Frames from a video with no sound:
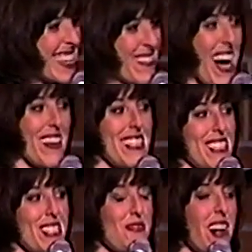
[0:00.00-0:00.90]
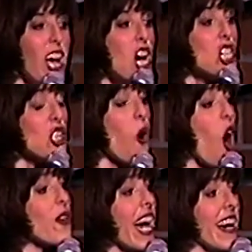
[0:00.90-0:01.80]
Wow, this is fun. So
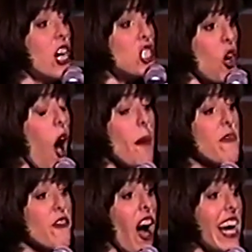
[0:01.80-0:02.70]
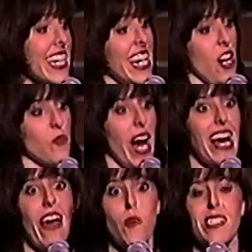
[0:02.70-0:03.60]
I'm flying here, right?
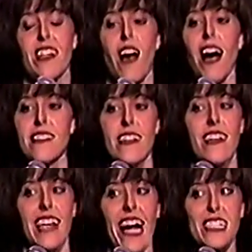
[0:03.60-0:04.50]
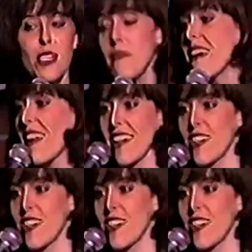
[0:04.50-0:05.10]
And there was a guy sitting next to me, and I